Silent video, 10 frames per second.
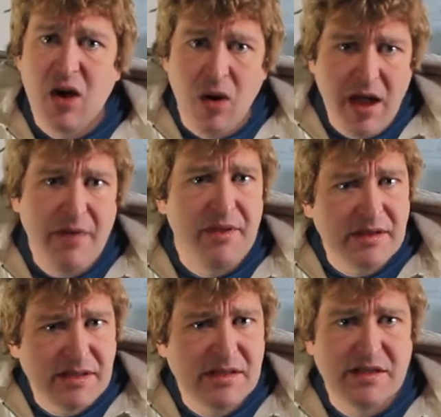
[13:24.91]
oh yeah,
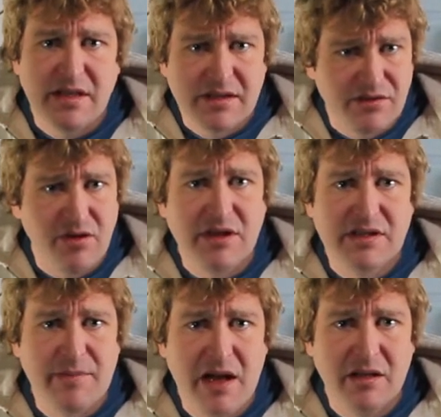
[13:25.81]
there
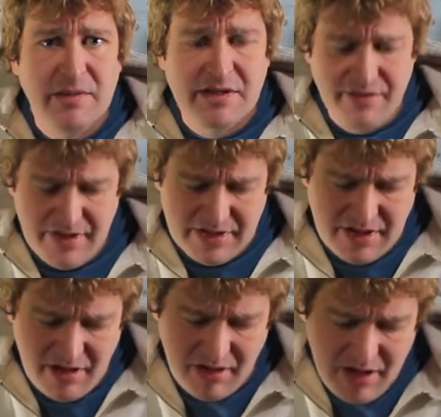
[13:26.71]
is some elements of this
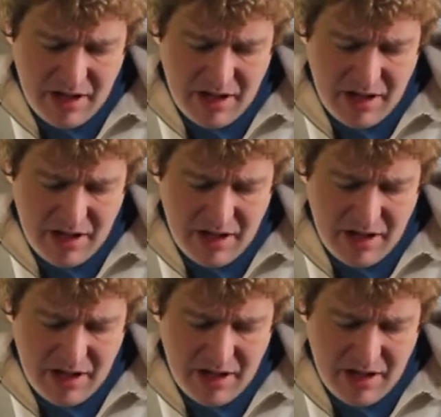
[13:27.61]
here.